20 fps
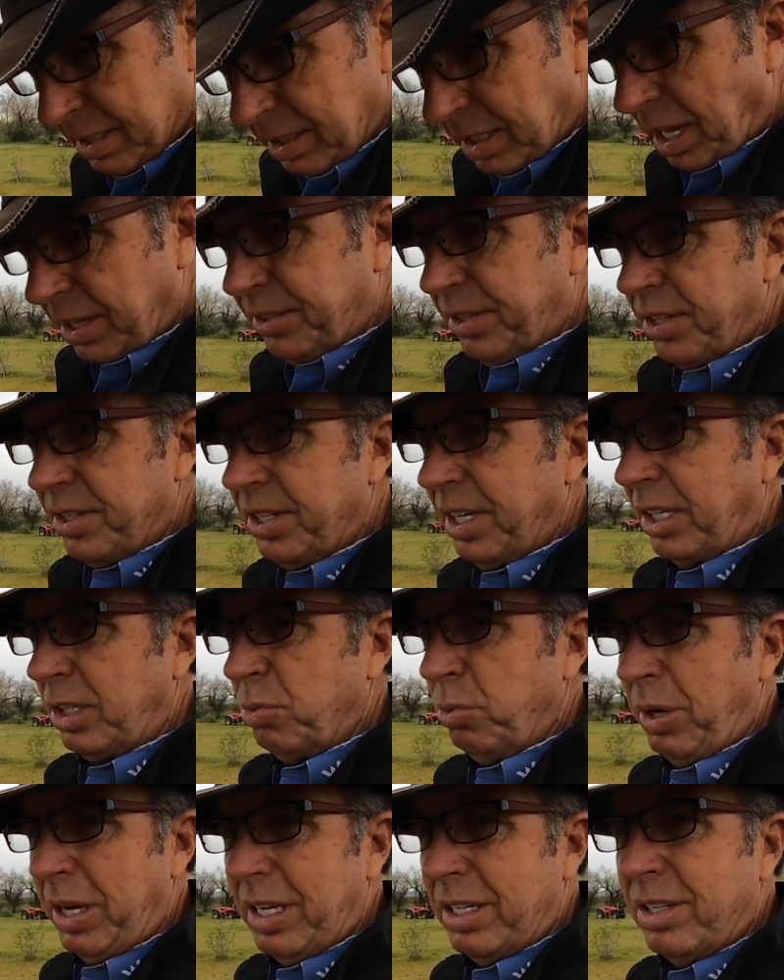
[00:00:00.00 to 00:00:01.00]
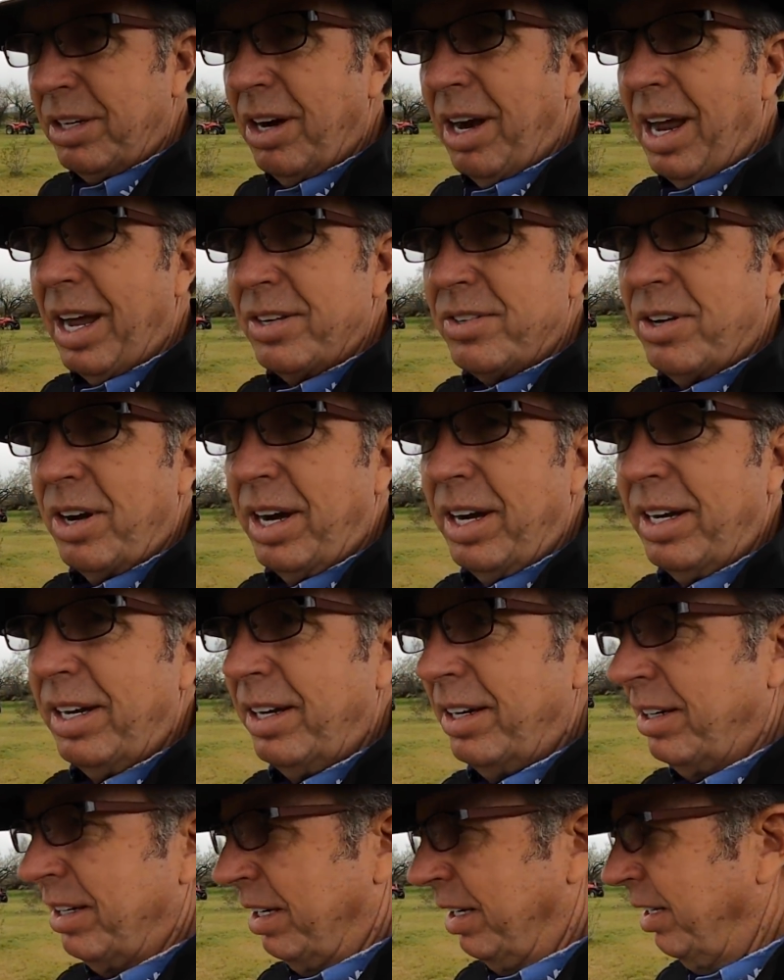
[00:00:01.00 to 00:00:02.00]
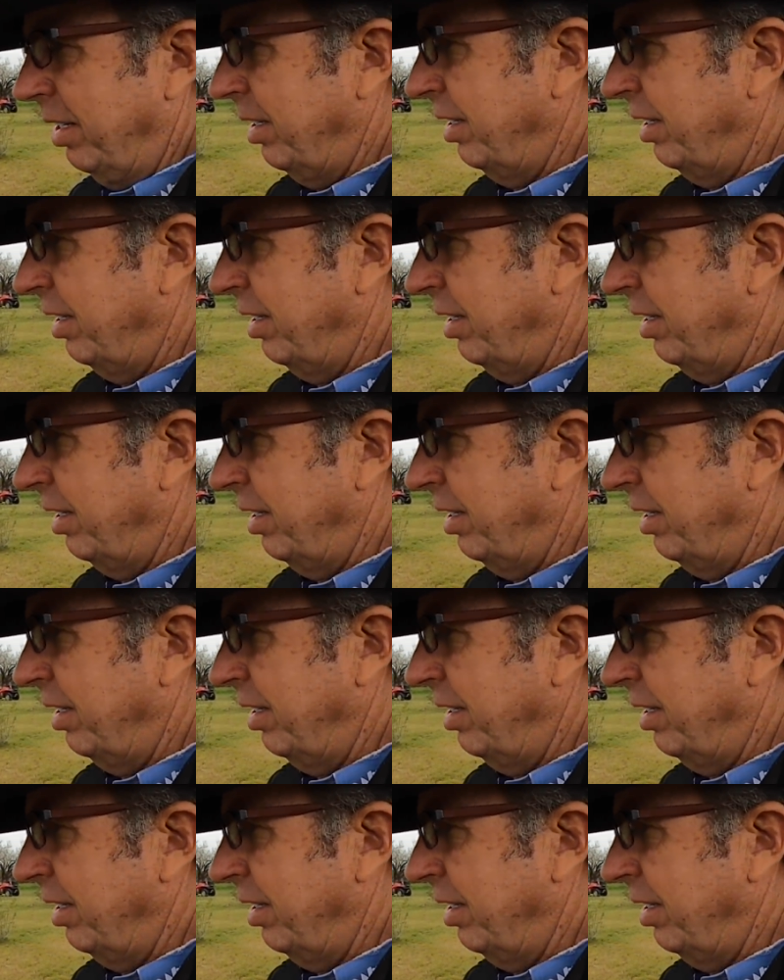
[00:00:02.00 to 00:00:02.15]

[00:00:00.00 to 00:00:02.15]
Lots of 6 weeks grass right here.